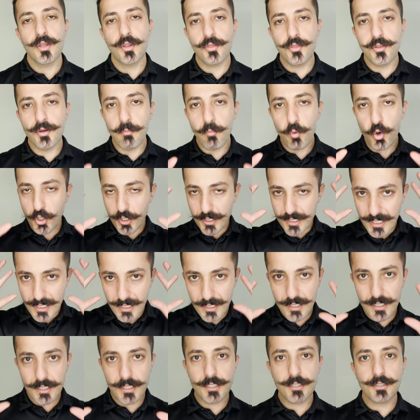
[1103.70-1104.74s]
the more
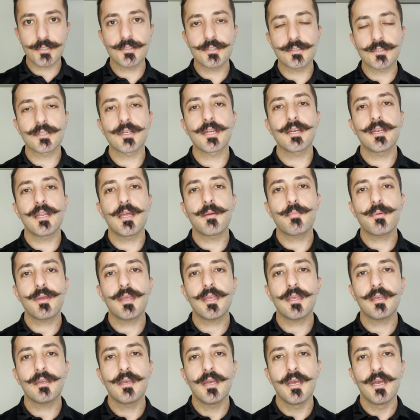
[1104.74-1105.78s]
clear you're gonna
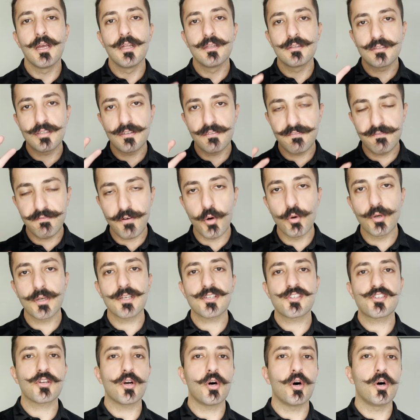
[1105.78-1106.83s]
be to
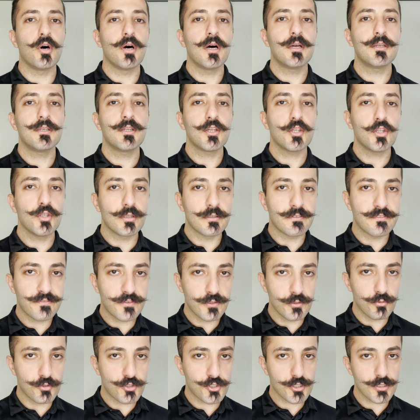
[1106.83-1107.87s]
focus on your
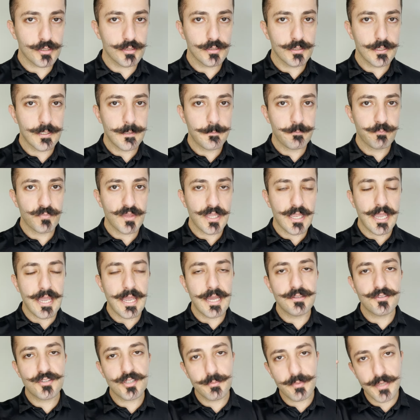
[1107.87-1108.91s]
future
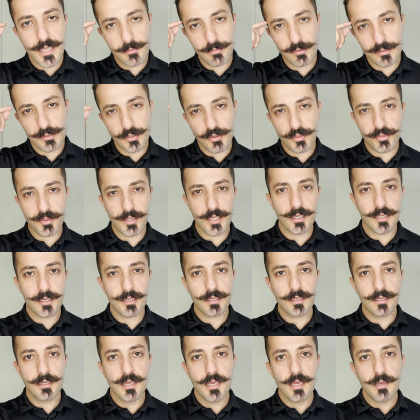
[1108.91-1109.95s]
and to be able to think.
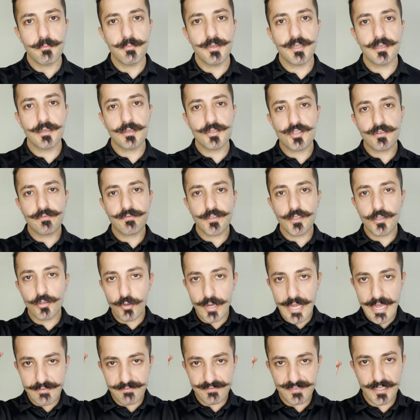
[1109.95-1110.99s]
Because if you
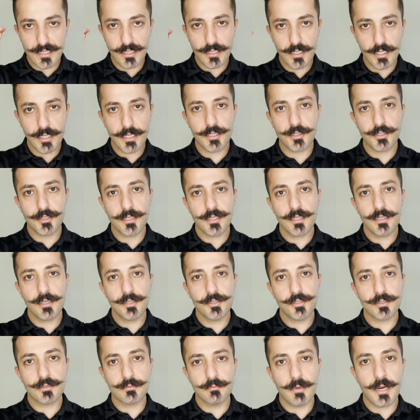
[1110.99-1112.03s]
don't have clarity
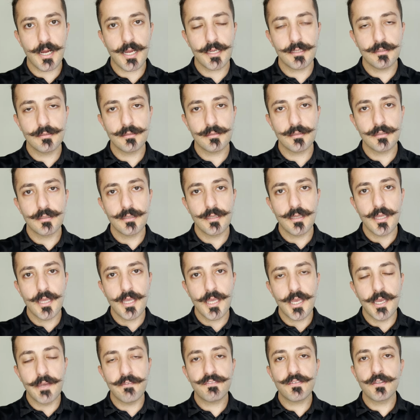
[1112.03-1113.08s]
in your mind,
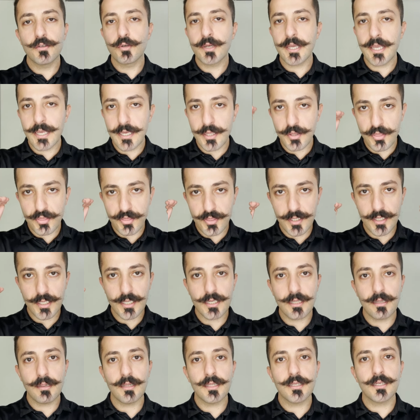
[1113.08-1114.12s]
if you can't think
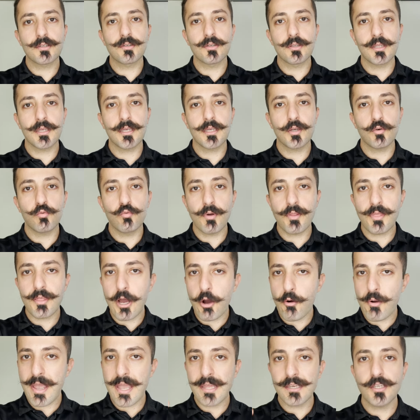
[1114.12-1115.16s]
clearly
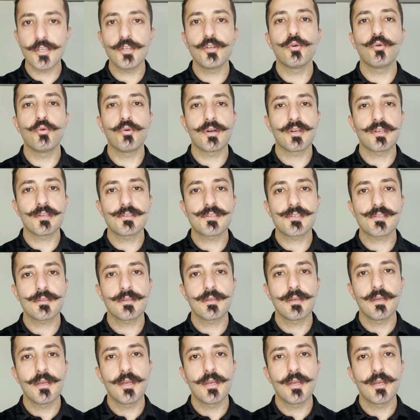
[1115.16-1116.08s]
without any noise,